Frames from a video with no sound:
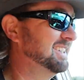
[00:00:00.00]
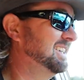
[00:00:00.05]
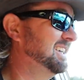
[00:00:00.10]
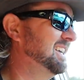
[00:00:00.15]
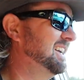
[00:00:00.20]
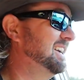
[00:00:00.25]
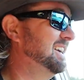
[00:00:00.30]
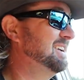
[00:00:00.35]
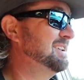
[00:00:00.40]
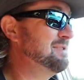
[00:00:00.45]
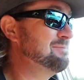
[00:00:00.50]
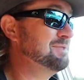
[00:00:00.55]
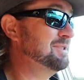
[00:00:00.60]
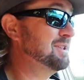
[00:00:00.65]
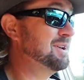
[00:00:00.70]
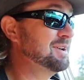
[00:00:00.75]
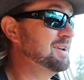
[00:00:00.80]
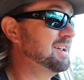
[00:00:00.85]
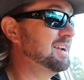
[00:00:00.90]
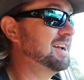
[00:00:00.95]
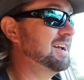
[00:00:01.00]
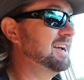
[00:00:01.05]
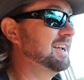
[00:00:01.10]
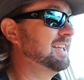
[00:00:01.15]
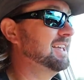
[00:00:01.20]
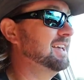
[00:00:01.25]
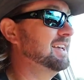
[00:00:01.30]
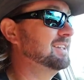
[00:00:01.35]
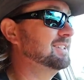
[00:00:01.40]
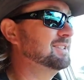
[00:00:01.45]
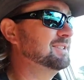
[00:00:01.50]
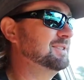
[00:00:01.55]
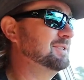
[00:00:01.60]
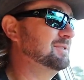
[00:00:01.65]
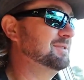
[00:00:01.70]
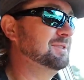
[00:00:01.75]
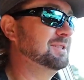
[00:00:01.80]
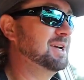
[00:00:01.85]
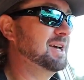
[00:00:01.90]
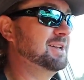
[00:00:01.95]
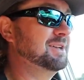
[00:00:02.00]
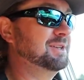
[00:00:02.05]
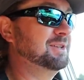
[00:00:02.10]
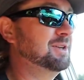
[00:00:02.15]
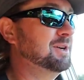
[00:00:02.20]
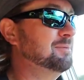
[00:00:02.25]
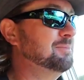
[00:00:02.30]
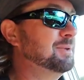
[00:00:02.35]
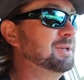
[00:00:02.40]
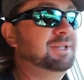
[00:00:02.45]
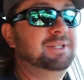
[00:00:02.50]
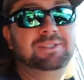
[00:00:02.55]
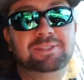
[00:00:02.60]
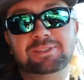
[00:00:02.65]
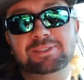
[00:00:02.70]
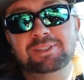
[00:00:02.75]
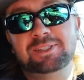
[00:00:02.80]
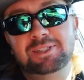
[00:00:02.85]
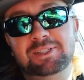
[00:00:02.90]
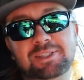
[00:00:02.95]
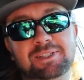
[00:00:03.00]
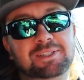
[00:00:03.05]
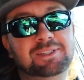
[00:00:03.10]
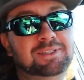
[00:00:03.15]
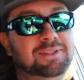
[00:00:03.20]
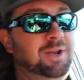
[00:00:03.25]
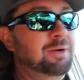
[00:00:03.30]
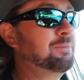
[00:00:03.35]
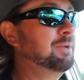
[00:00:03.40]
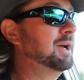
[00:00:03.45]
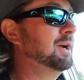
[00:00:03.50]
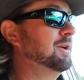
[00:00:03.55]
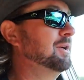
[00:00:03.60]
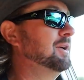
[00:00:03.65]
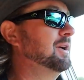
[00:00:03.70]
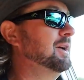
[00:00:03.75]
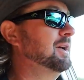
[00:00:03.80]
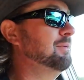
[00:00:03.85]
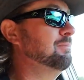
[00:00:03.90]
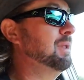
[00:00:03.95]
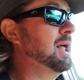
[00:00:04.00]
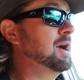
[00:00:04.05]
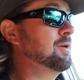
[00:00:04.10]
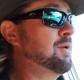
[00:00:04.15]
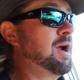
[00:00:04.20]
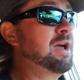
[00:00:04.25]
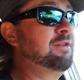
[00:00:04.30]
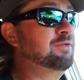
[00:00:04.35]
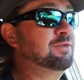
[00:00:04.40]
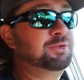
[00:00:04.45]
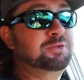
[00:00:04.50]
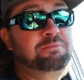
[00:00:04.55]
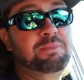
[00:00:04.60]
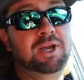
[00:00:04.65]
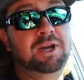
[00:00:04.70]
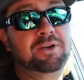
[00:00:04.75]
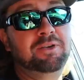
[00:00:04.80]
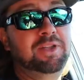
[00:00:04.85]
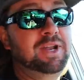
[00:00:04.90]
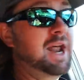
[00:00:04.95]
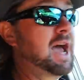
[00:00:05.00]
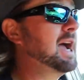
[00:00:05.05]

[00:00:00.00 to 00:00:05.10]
I mean, they're not an ICast kind of company. They're bigger. Black Rifle's bigger than